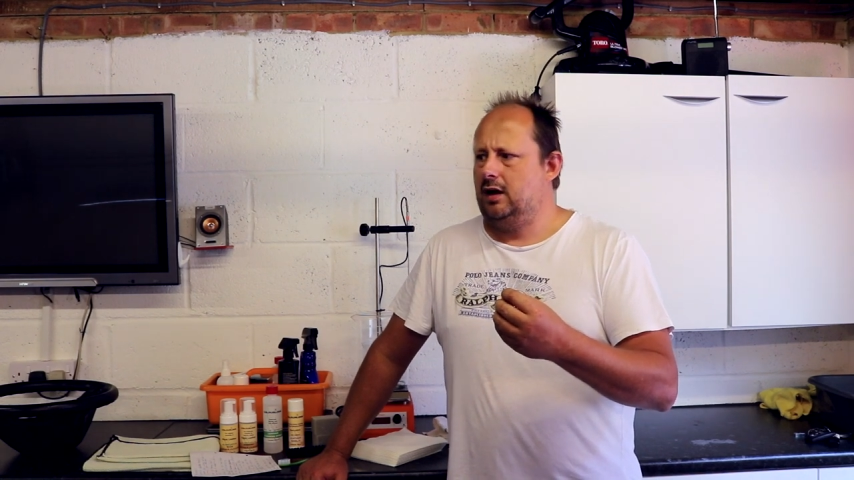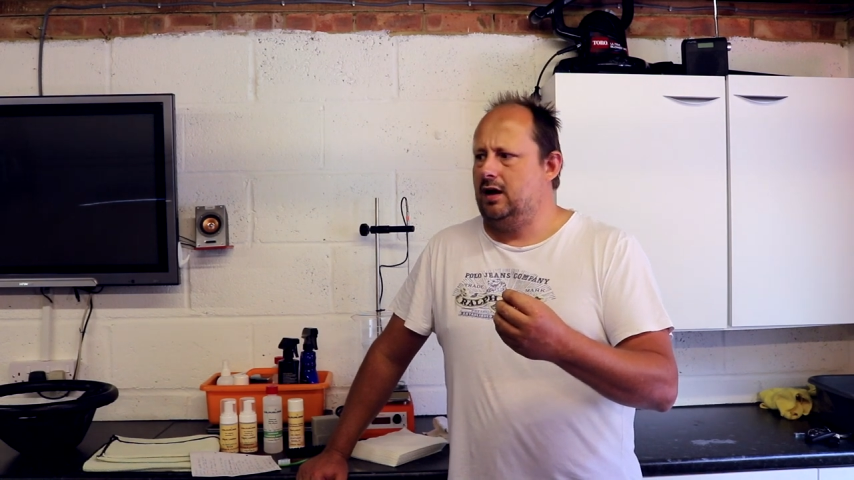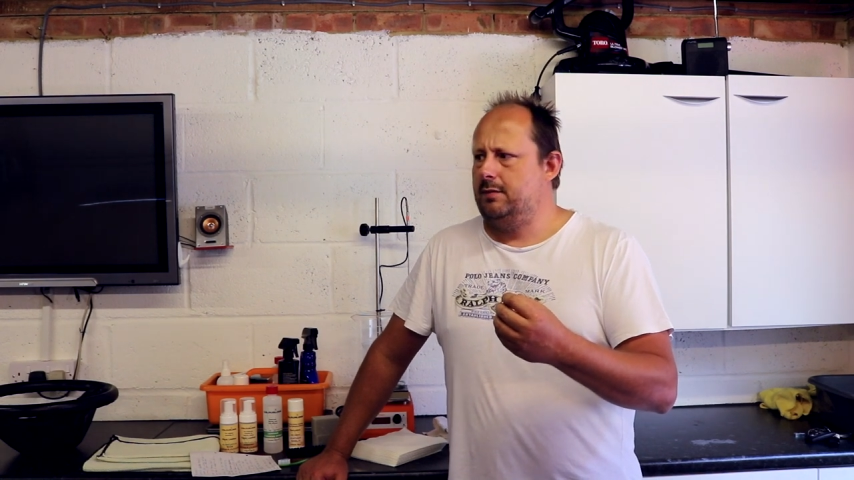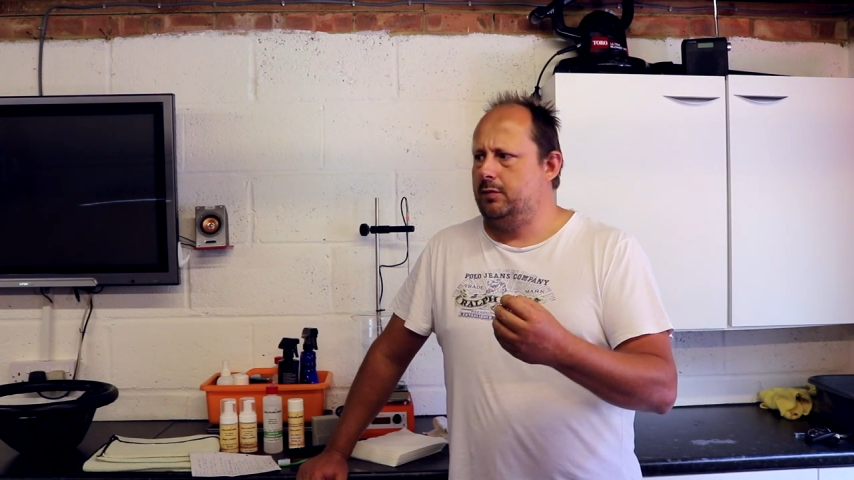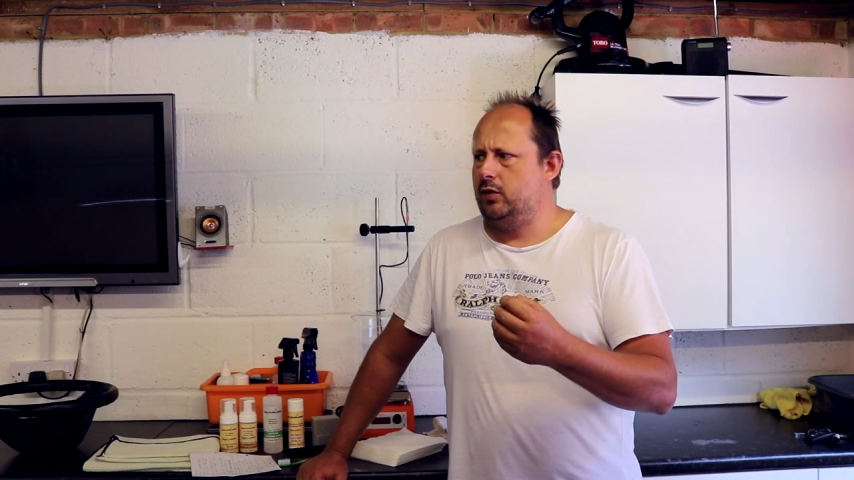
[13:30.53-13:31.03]
I
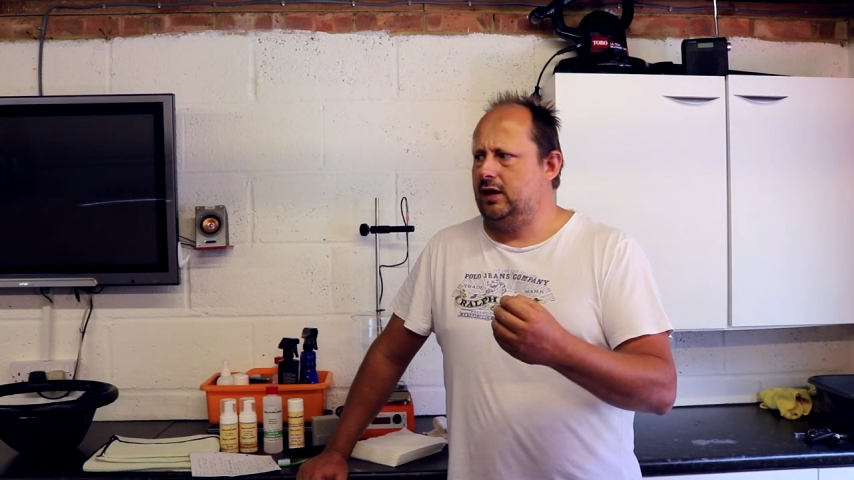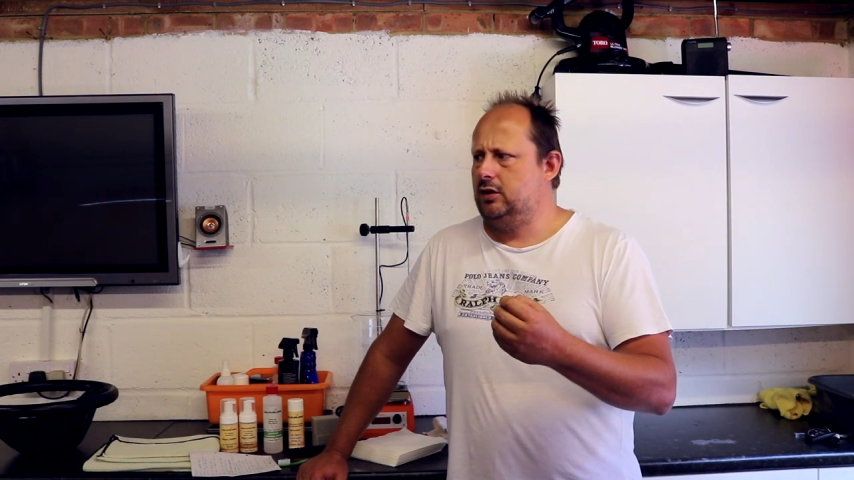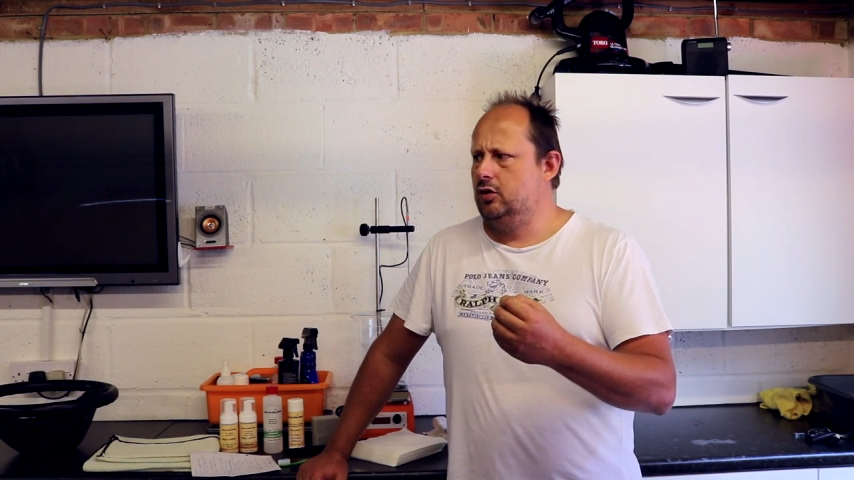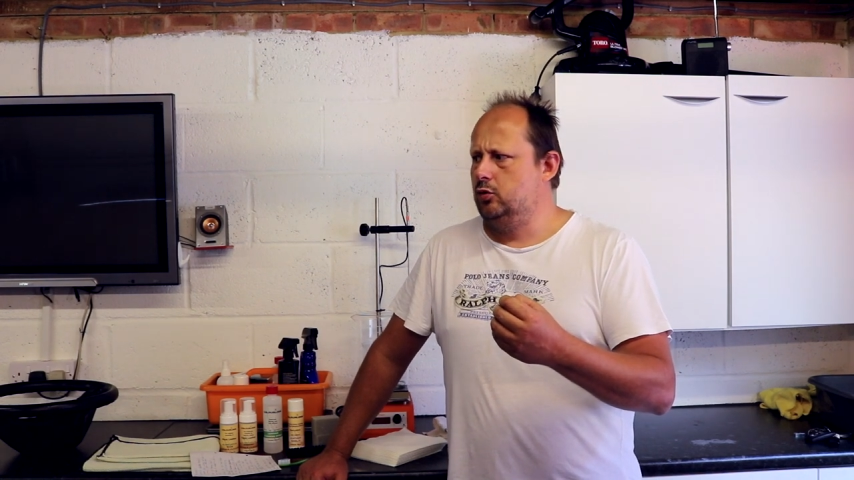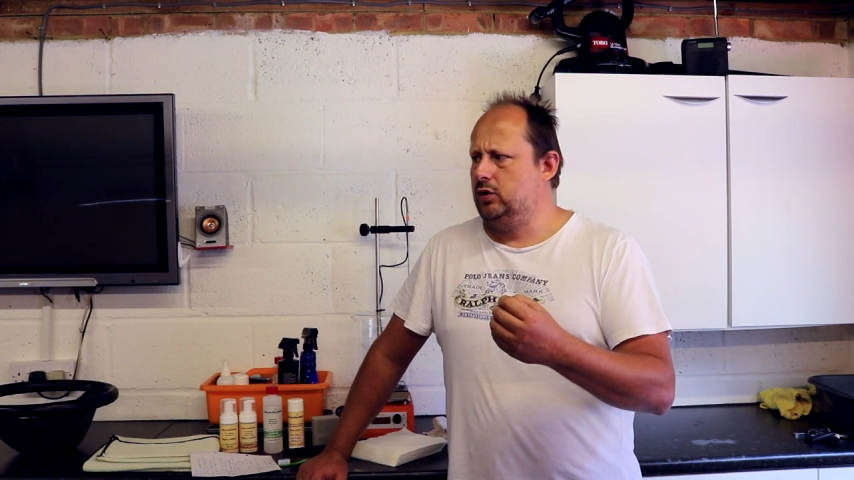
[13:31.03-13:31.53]
can't remember what they
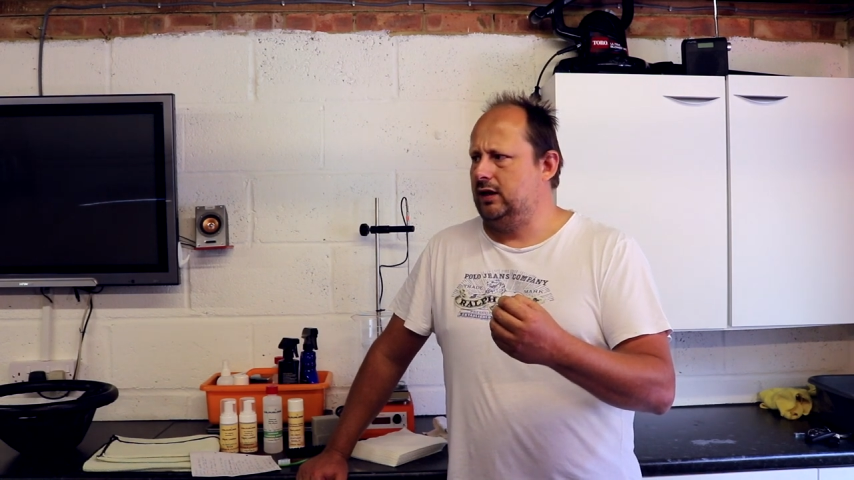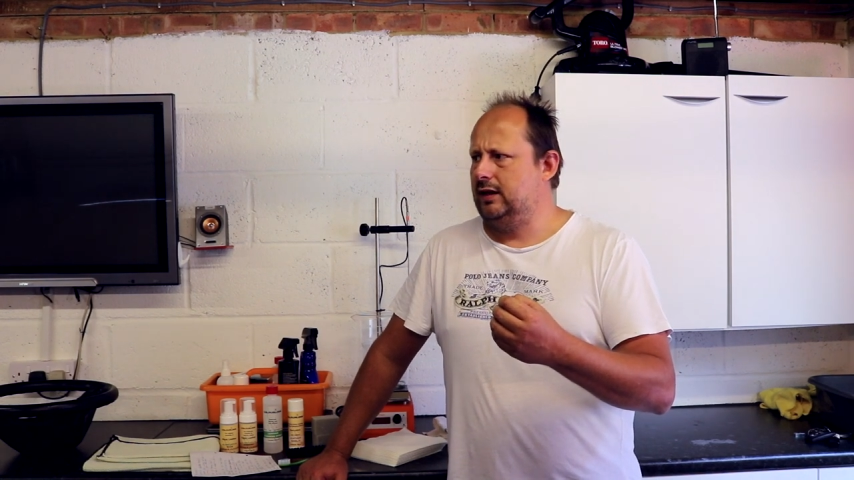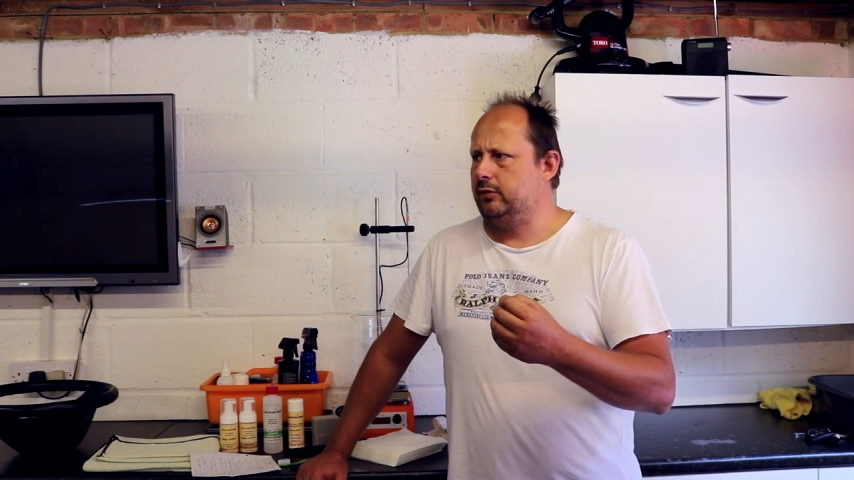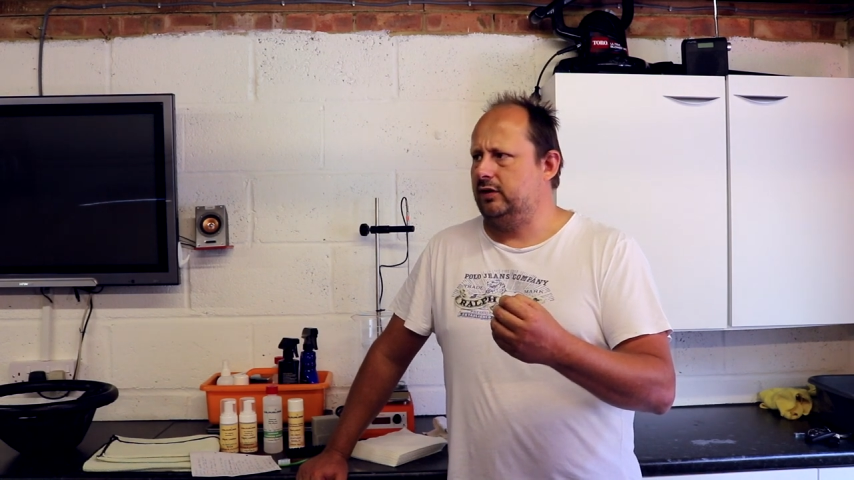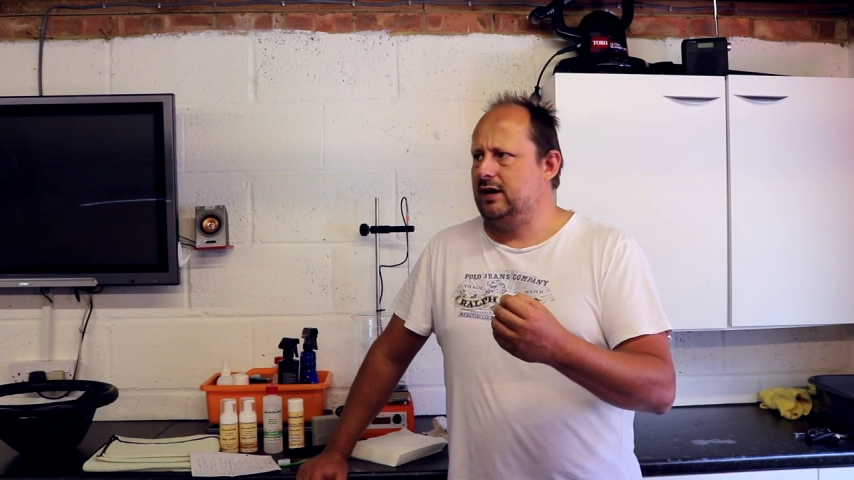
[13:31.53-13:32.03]
called it,
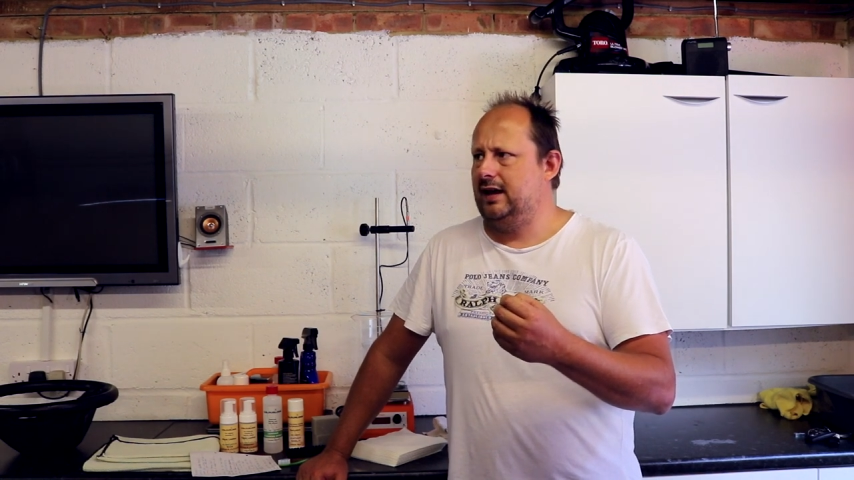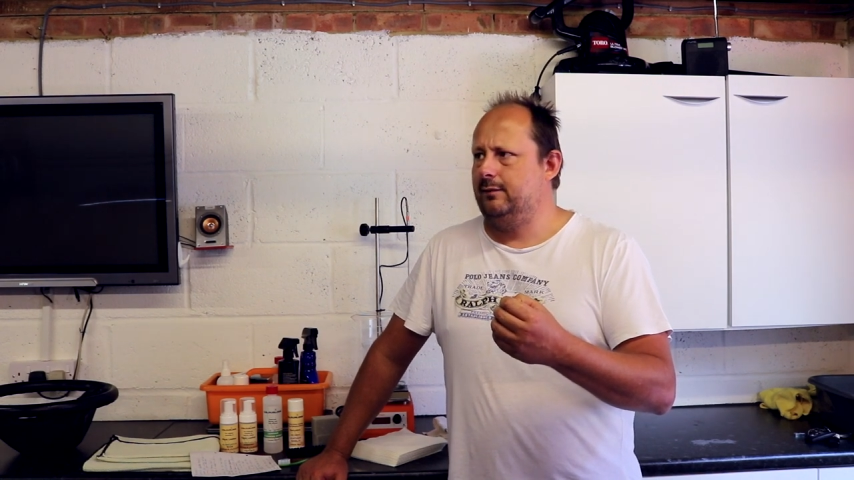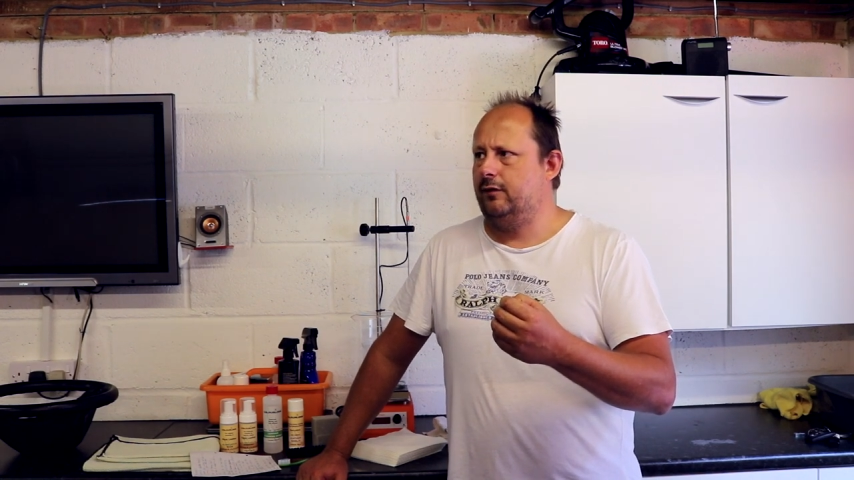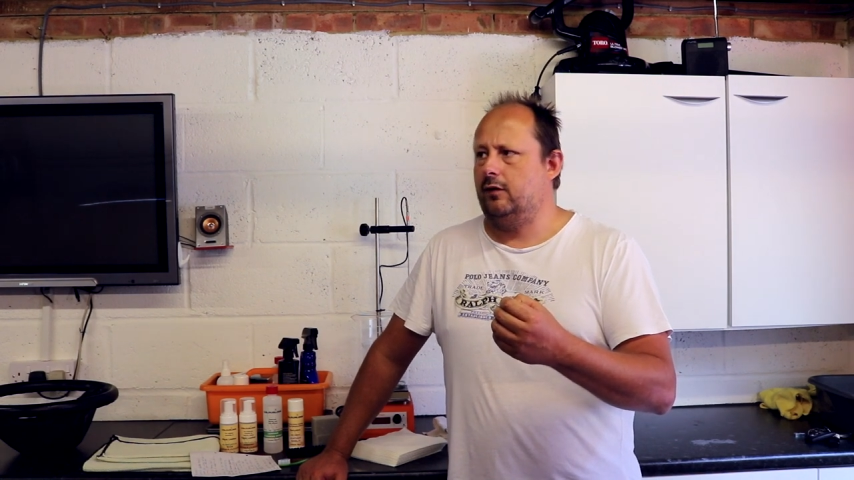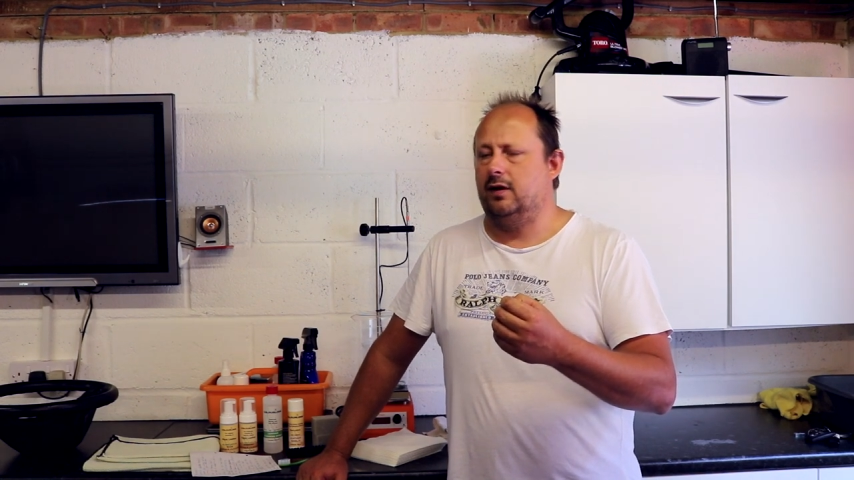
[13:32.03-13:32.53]
there was a
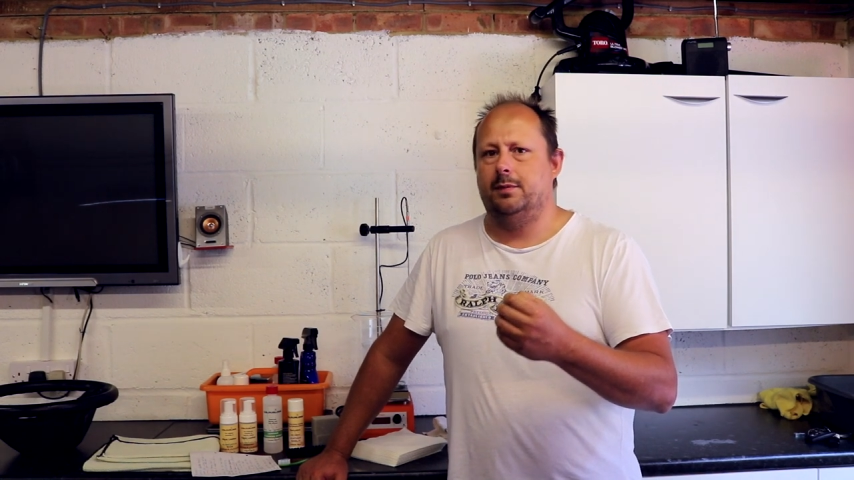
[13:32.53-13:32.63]
name for it,